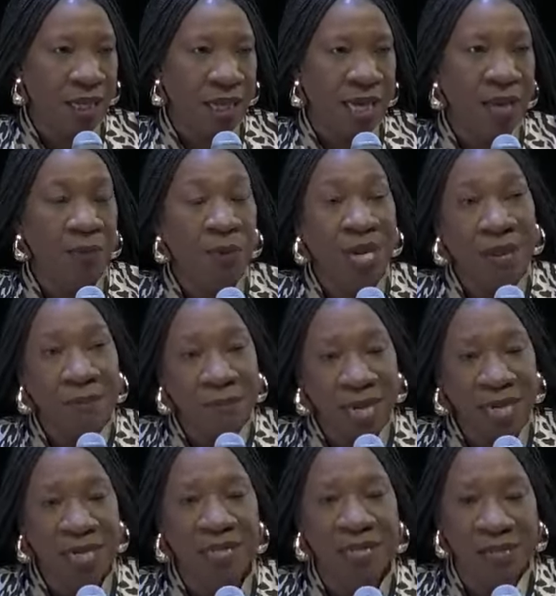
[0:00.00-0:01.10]
And when I
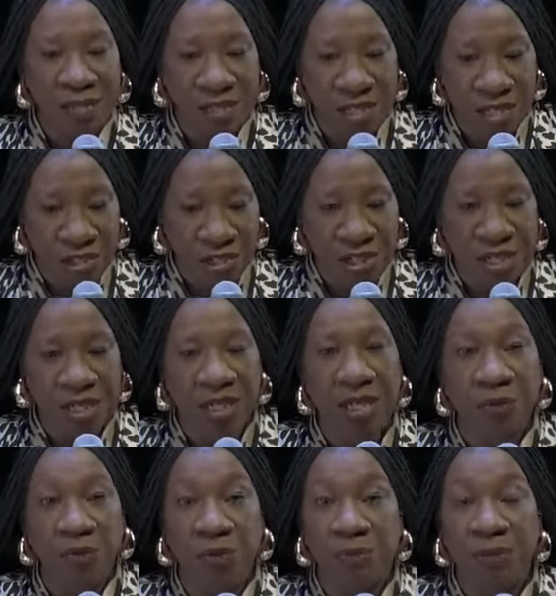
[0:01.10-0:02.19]
make a decision,
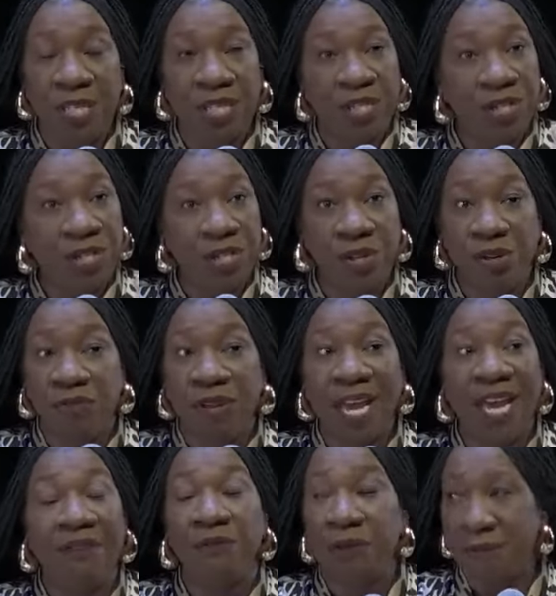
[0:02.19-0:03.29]
it will be to serve
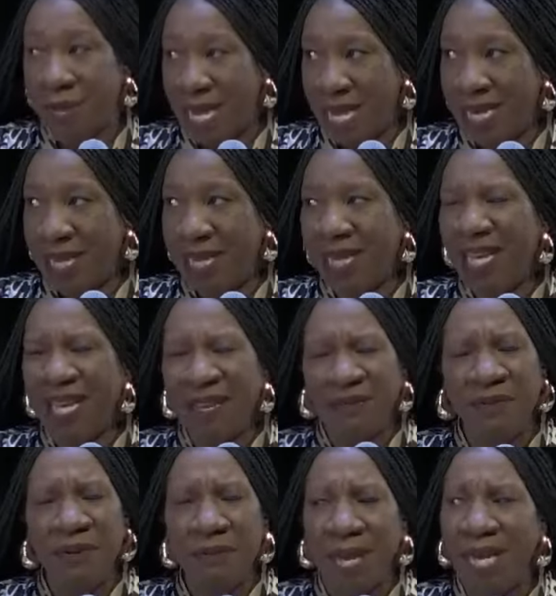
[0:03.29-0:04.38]
everybody,
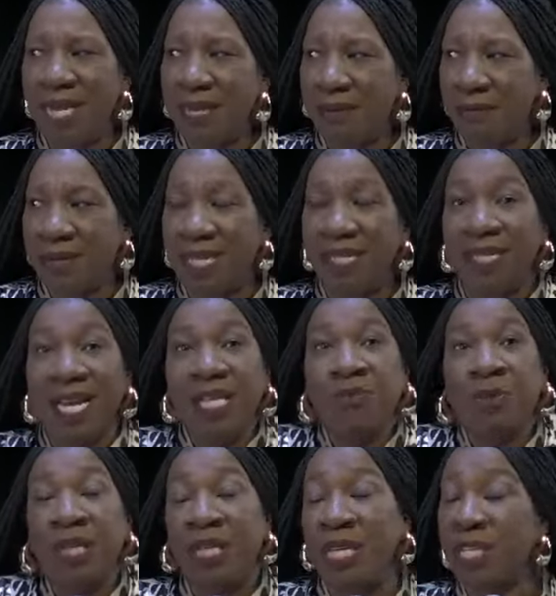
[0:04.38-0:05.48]
even my enemies. That's what
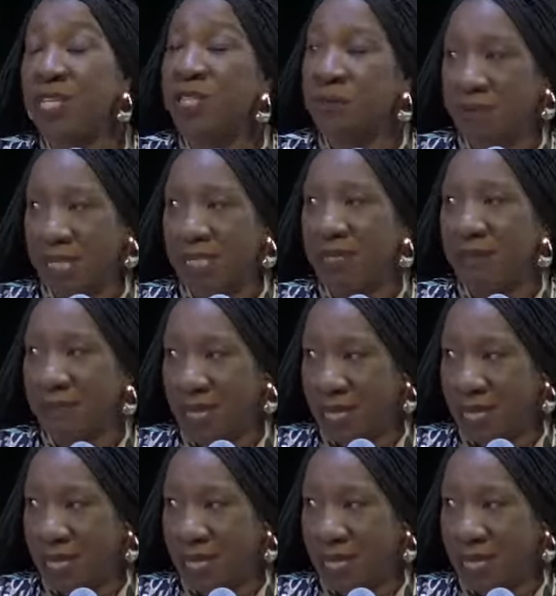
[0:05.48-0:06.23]
leadership is to me.